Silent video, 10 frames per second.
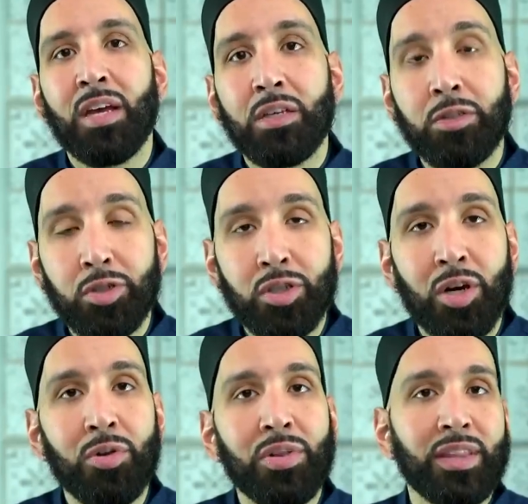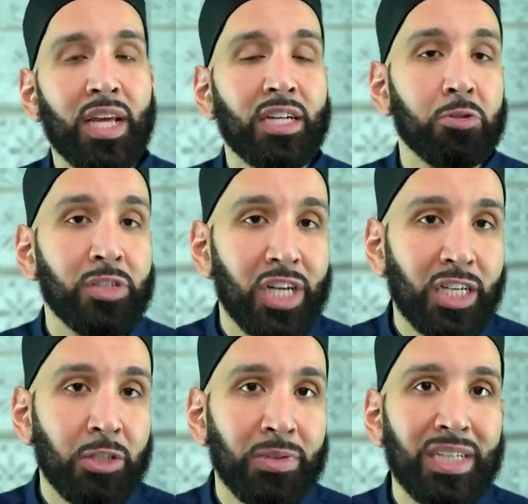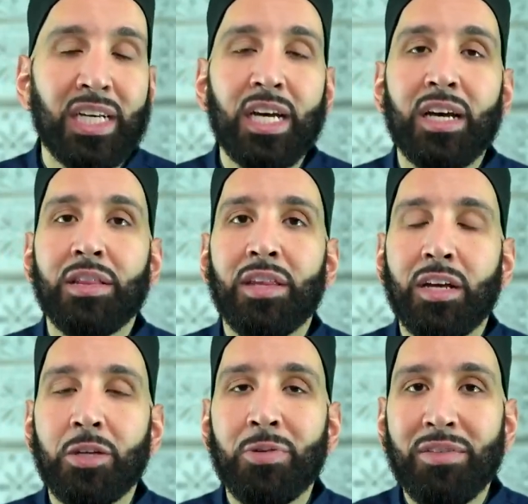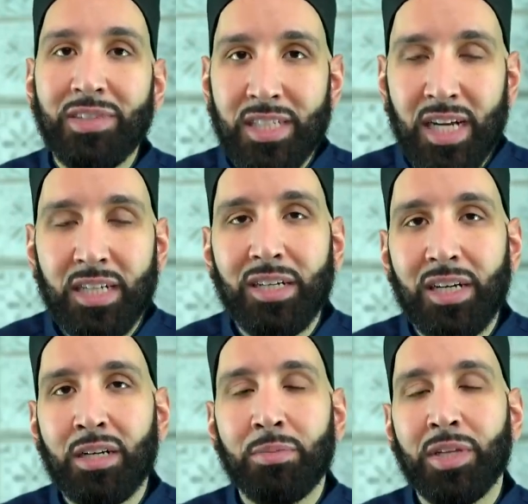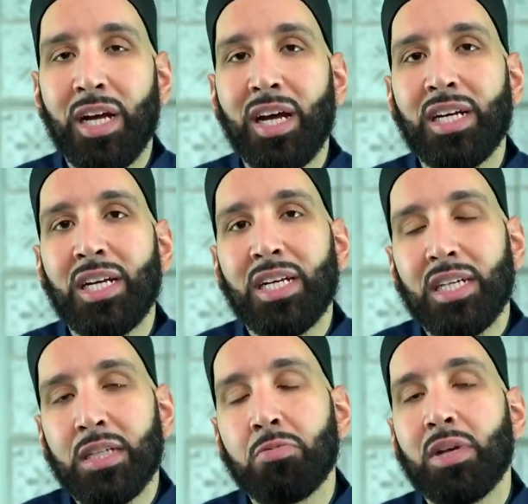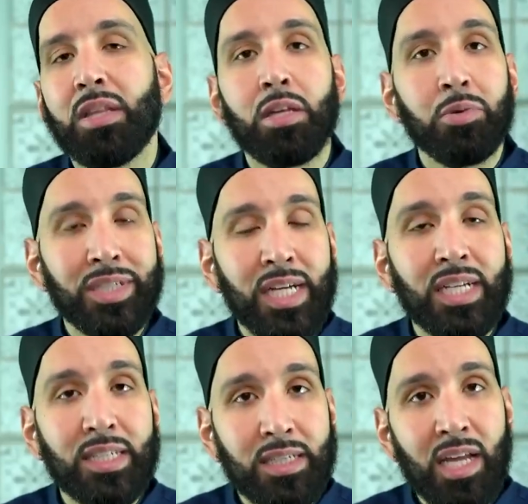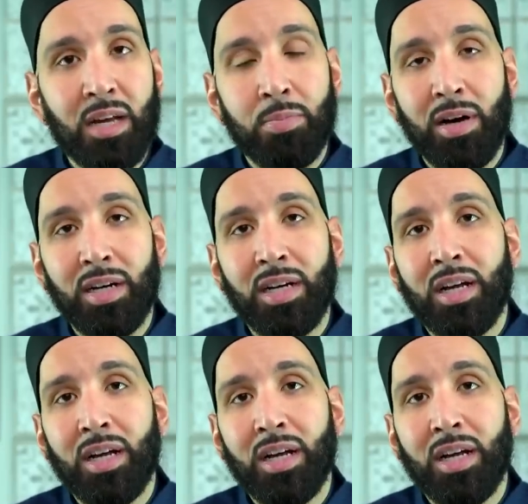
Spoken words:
you show that that trajectory that you have intended in Ramadan is one that you intend to stay upon.